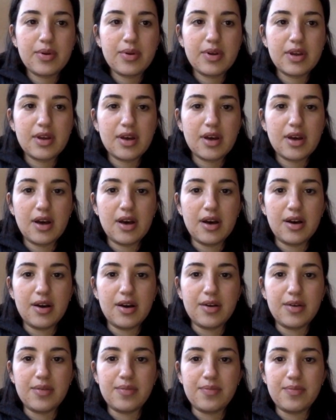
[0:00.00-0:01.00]

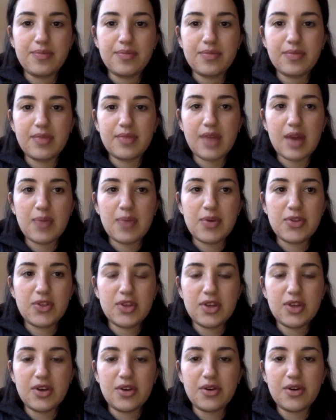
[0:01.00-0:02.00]
I put the
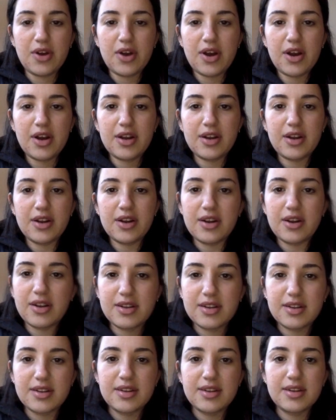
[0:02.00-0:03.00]
yogurt
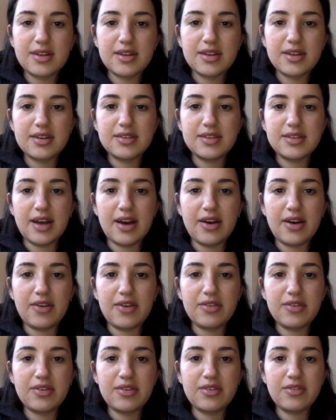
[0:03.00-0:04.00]

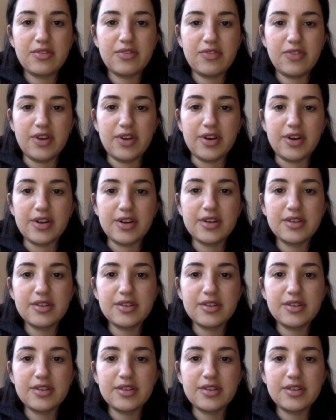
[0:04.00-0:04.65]
down first.